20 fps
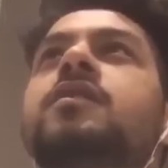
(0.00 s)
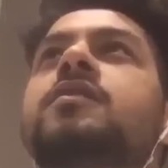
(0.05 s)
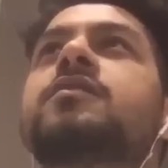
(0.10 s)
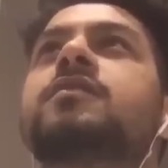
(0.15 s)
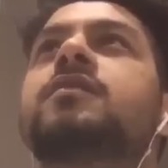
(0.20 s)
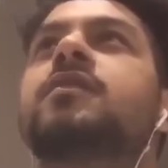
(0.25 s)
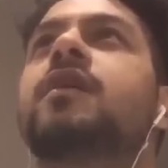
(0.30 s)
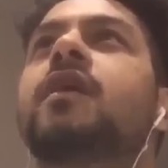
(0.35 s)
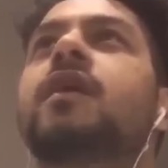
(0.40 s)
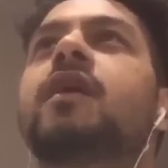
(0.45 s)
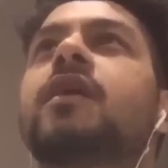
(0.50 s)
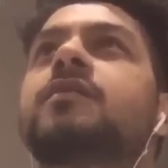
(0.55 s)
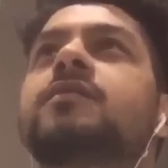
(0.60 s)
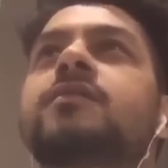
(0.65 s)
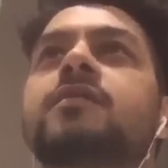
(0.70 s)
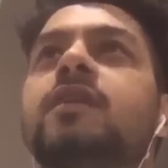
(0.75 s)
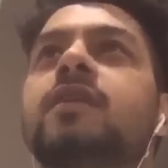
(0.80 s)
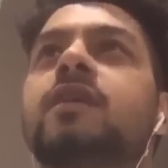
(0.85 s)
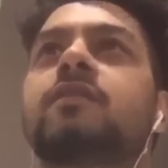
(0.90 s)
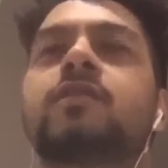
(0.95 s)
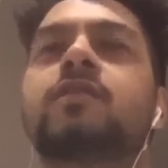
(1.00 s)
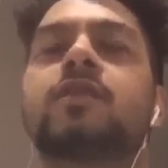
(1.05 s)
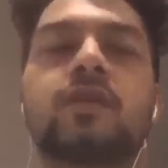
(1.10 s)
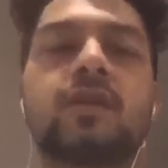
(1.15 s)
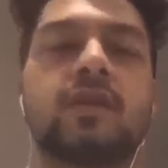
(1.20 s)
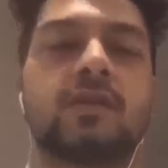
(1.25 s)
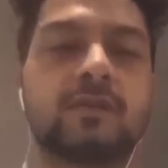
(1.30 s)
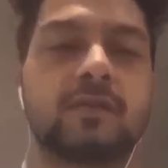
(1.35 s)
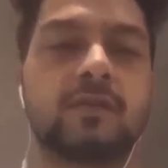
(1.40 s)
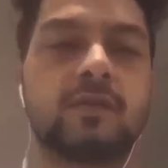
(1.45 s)
else. I see
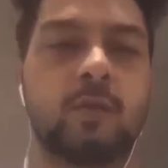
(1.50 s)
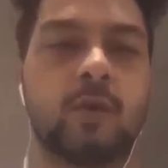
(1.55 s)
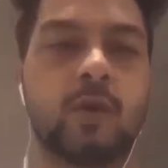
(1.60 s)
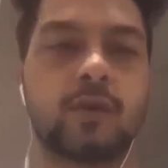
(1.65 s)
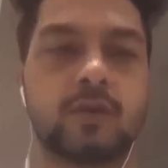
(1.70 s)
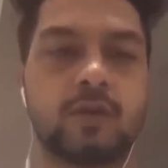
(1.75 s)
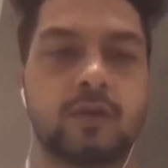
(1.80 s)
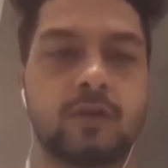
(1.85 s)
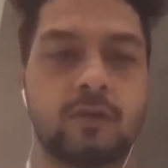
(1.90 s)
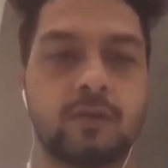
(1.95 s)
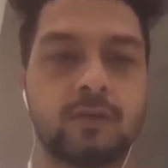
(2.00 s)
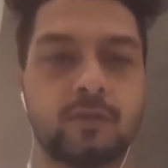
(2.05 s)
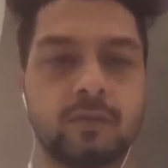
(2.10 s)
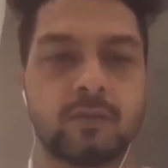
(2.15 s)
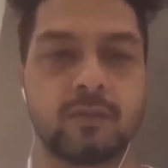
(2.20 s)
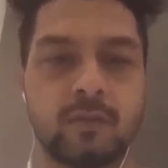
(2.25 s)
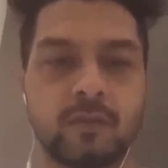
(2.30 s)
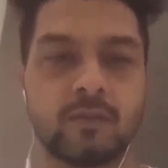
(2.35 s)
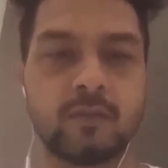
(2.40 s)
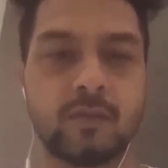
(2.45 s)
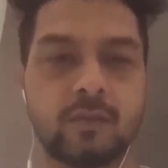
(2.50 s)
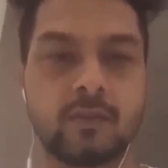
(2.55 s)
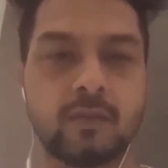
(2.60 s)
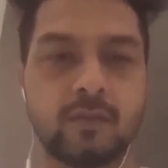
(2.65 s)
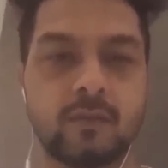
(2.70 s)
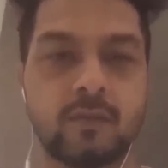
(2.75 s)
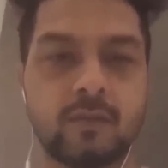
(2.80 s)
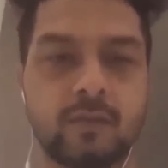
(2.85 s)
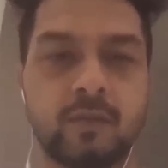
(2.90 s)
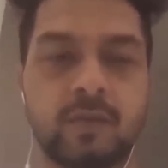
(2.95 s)
everything else as a positive.
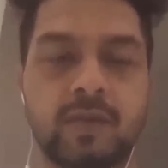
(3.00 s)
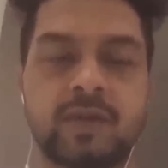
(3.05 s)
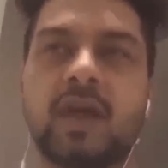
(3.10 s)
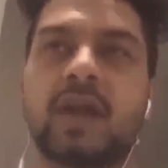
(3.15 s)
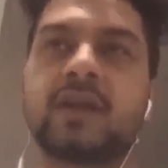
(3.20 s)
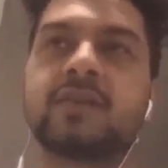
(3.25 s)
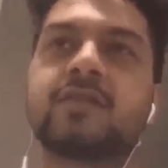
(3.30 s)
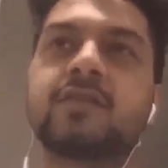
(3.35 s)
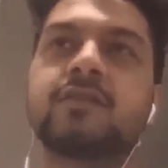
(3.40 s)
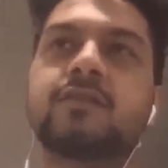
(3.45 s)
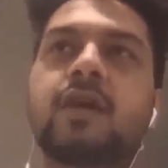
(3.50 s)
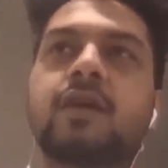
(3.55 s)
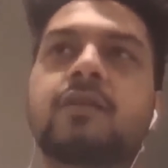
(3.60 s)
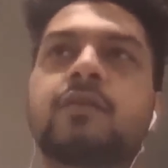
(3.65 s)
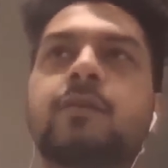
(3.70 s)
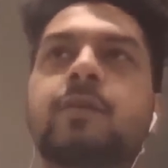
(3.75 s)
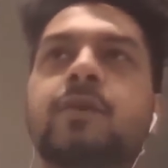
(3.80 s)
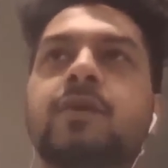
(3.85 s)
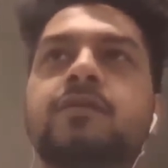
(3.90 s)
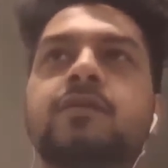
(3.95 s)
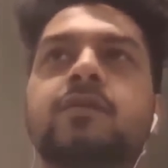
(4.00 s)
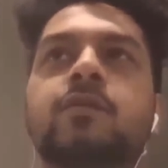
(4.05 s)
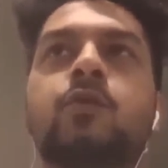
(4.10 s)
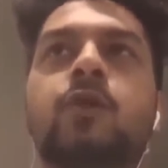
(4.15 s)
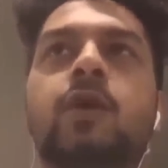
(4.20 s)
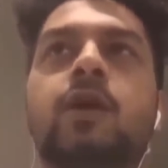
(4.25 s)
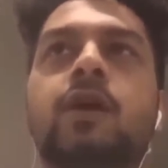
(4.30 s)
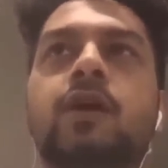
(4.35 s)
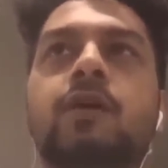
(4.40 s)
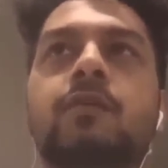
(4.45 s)
But that's just as a person
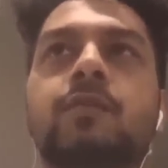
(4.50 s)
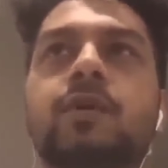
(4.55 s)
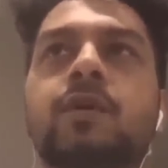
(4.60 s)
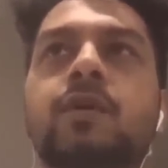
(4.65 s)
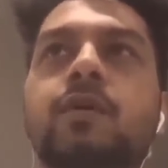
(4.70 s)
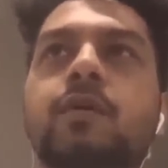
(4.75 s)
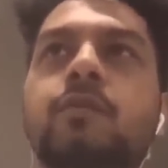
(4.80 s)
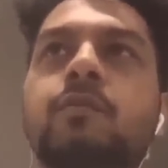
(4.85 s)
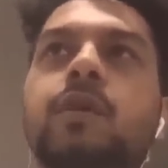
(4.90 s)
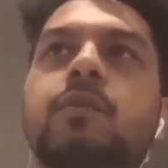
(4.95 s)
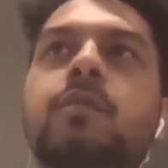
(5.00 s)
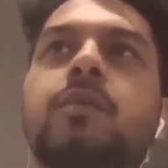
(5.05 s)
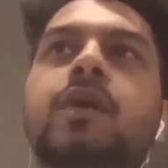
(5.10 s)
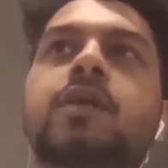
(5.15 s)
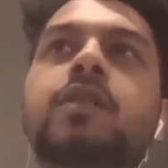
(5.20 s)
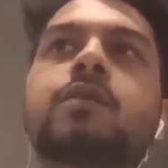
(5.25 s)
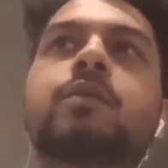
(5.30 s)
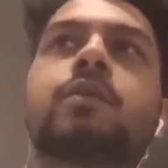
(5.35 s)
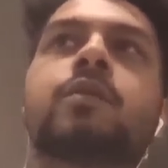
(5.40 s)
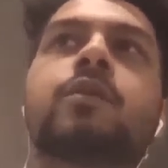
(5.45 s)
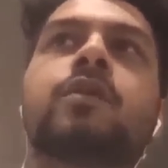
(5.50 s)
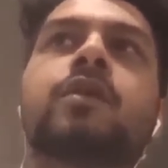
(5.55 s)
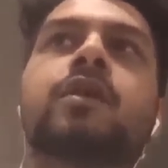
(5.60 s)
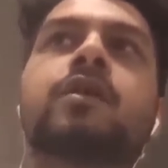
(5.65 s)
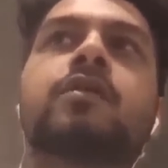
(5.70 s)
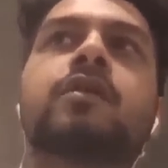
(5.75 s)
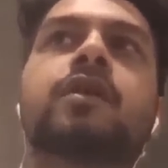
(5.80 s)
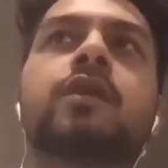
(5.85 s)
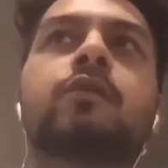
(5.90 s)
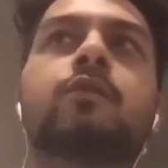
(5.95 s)
who I am. Maybe other people
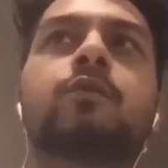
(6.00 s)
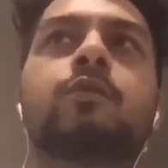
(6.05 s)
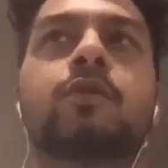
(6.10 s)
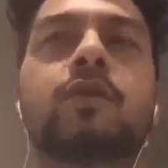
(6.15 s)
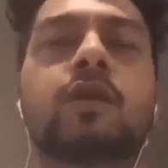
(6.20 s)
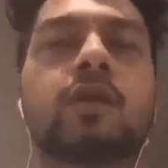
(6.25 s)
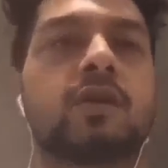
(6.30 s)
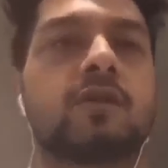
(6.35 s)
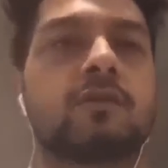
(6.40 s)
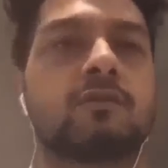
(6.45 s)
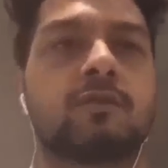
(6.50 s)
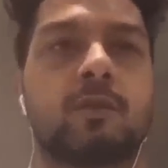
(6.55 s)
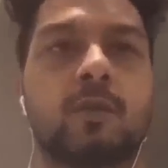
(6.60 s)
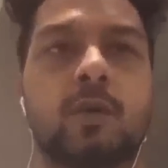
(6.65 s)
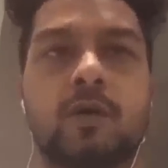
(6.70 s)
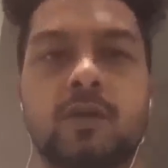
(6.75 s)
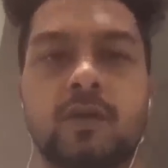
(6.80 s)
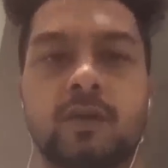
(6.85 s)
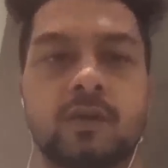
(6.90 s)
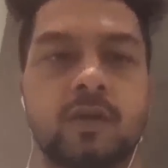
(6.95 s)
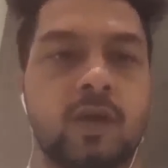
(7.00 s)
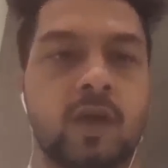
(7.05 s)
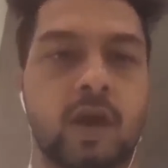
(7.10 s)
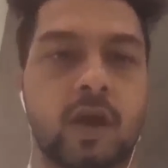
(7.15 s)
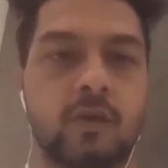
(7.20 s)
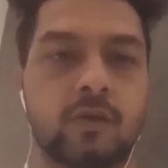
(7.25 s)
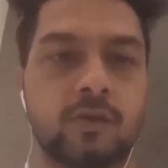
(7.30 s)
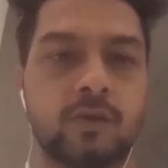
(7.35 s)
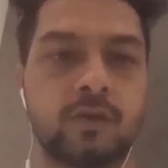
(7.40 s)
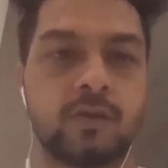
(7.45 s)
can tell you more negatives about it.
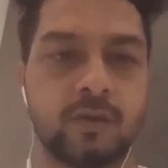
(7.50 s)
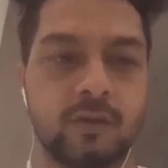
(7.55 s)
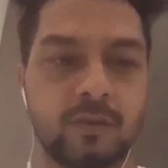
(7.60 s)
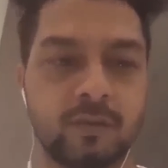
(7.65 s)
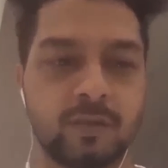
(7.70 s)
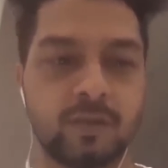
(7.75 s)
I don't.